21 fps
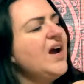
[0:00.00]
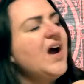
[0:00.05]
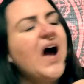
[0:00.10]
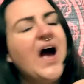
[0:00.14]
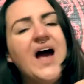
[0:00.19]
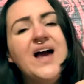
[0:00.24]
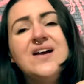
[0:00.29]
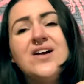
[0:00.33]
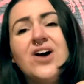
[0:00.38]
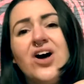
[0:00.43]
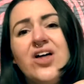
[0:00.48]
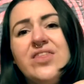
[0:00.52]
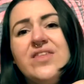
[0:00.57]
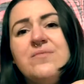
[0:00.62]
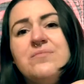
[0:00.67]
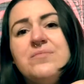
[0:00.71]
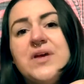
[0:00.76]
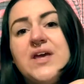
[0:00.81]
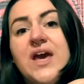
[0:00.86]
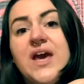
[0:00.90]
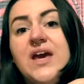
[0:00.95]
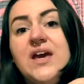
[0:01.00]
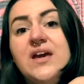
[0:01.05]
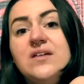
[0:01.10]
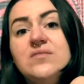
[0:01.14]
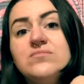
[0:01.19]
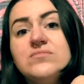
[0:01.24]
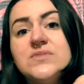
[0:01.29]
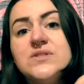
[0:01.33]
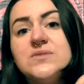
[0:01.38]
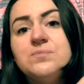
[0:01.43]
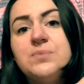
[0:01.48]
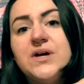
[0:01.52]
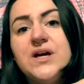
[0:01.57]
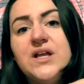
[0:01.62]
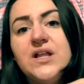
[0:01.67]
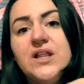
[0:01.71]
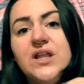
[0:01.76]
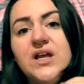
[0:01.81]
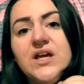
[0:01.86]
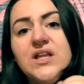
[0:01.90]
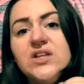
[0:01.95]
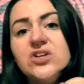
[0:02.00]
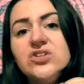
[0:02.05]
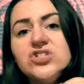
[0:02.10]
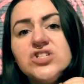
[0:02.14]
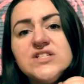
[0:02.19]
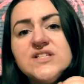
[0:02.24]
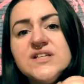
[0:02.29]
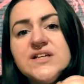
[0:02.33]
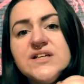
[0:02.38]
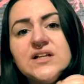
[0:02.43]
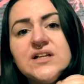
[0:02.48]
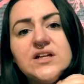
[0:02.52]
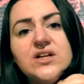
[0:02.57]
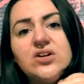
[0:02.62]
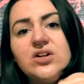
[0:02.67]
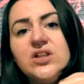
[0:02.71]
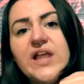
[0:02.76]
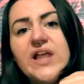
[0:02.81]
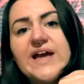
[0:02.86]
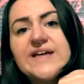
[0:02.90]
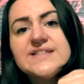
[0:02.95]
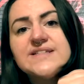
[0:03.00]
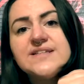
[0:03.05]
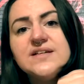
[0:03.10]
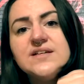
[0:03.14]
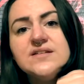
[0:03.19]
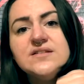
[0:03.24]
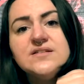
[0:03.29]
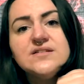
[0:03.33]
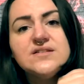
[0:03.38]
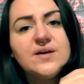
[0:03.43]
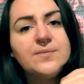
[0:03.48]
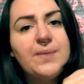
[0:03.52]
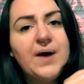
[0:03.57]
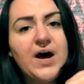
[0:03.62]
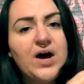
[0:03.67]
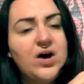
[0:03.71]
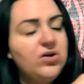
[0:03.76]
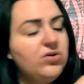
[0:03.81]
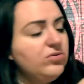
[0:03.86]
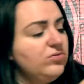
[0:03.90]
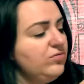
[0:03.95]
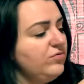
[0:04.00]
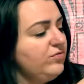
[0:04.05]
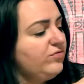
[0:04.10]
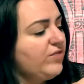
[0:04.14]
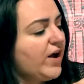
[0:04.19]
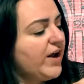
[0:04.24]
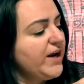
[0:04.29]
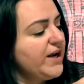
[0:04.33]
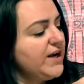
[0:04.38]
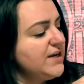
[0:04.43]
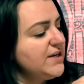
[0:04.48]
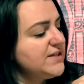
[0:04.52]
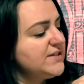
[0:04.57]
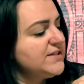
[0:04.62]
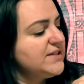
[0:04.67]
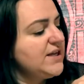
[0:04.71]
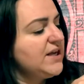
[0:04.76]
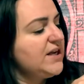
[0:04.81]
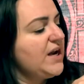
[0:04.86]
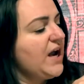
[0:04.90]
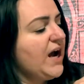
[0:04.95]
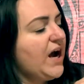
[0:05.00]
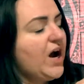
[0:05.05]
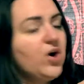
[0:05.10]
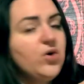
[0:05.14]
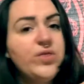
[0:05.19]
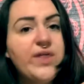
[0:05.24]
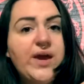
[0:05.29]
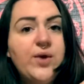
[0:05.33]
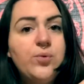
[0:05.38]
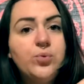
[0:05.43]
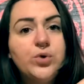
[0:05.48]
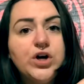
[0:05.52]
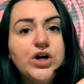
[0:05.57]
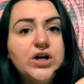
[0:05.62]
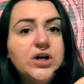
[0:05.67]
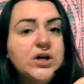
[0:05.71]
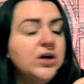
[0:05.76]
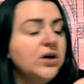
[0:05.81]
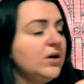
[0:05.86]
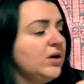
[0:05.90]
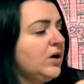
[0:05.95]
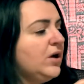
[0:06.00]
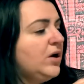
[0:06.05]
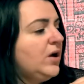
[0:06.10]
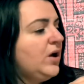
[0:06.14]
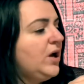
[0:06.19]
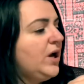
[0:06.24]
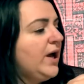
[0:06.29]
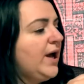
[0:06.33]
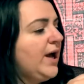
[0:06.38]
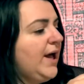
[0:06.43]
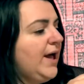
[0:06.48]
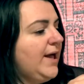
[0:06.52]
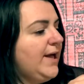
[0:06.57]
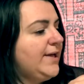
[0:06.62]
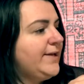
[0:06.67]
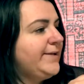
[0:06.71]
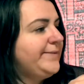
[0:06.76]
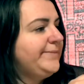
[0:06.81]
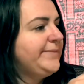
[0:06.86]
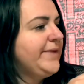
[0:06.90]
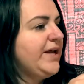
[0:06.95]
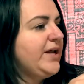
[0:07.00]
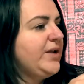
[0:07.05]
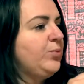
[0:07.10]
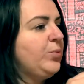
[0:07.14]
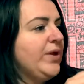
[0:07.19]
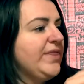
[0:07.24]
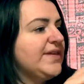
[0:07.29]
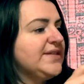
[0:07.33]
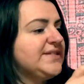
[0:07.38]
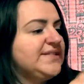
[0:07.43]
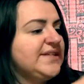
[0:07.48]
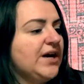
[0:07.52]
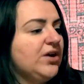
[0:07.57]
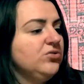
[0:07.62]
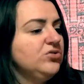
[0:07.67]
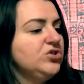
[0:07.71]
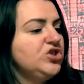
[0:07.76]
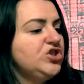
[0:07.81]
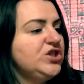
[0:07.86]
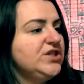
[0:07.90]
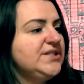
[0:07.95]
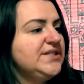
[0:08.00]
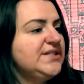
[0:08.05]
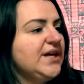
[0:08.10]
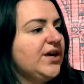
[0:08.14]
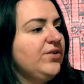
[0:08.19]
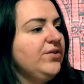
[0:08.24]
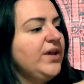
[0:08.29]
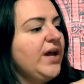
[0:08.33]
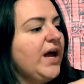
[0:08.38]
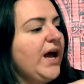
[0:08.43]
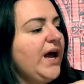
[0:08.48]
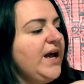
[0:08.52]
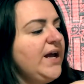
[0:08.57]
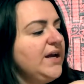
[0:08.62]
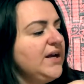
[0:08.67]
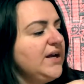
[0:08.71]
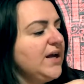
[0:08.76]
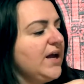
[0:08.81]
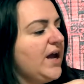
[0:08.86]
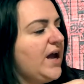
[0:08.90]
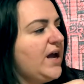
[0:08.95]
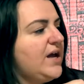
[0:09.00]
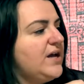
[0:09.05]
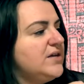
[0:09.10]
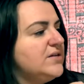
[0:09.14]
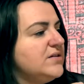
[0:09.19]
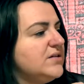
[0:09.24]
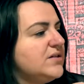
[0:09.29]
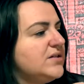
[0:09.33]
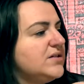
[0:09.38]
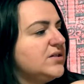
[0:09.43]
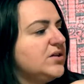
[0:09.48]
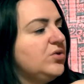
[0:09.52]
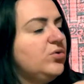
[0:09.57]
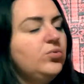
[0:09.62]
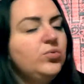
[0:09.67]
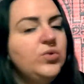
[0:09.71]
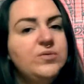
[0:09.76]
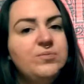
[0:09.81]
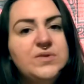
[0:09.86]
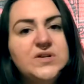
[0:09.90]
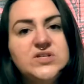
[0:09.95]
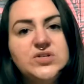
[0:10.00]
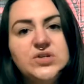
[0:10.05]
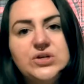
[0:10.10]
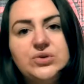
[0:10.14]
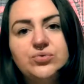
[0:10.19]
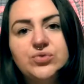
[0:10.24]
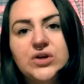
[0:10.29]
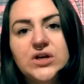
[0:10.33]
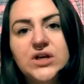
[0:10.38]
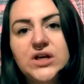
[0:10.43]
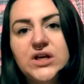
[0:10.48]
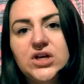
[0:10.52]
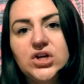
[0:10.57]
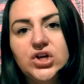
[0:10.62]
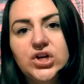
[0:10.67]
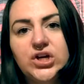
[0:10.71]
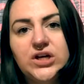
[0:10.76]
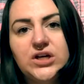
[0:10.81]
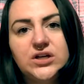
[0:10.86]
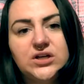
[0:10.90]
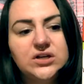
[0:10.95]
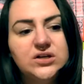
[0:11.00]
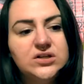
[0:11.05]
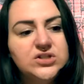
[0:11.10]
I call them games, but like they're just little lessons about phonics and how they work, and what the sound should sound like. And we've been doing really good.